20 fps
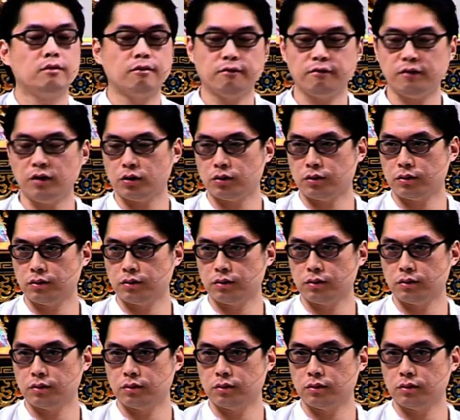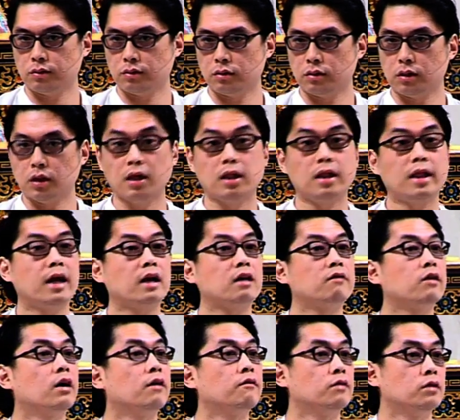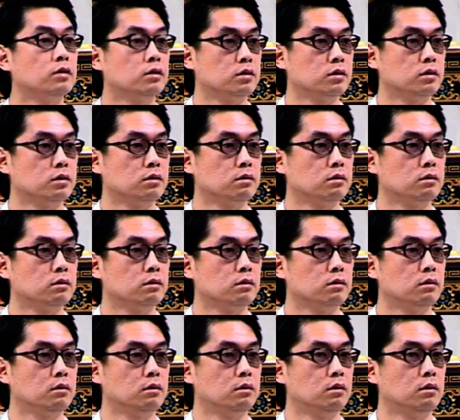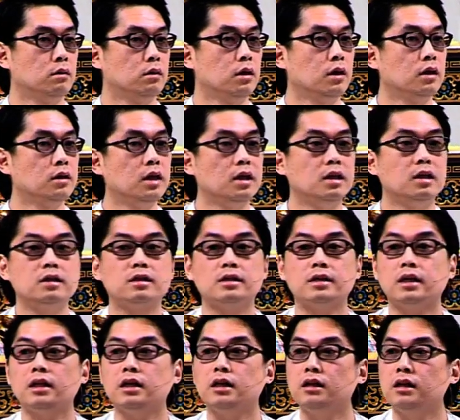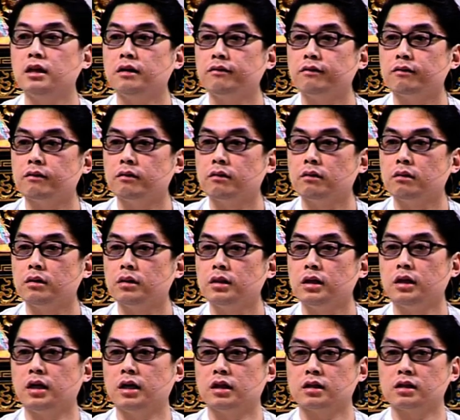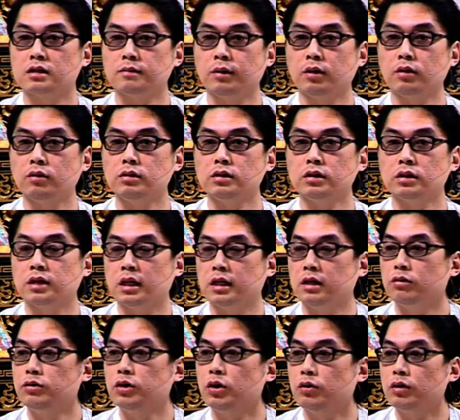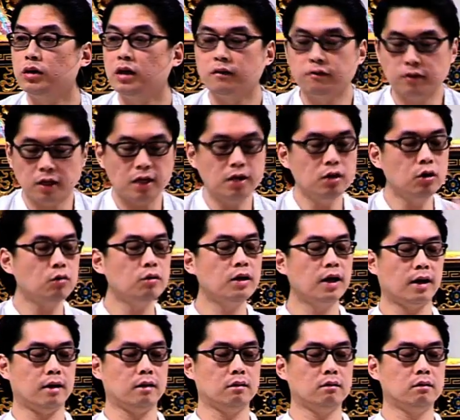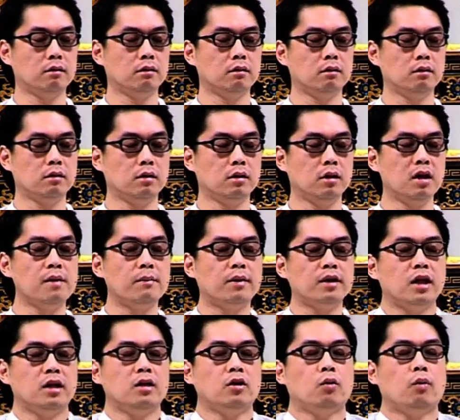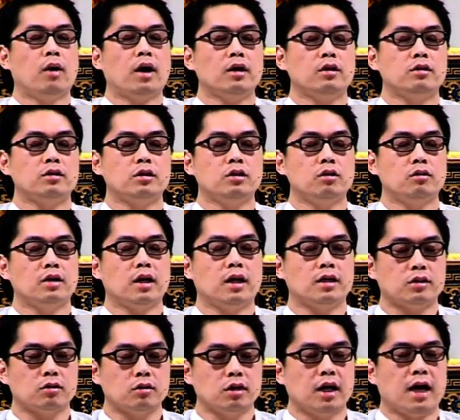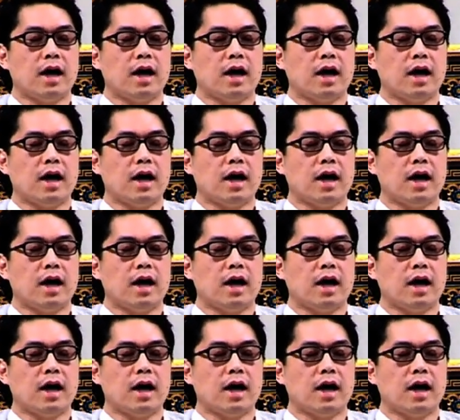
fear, lack of confidence. They didn't study enough. They're not exposed. They don't know enough. They know that. But they don't want you to know that, so they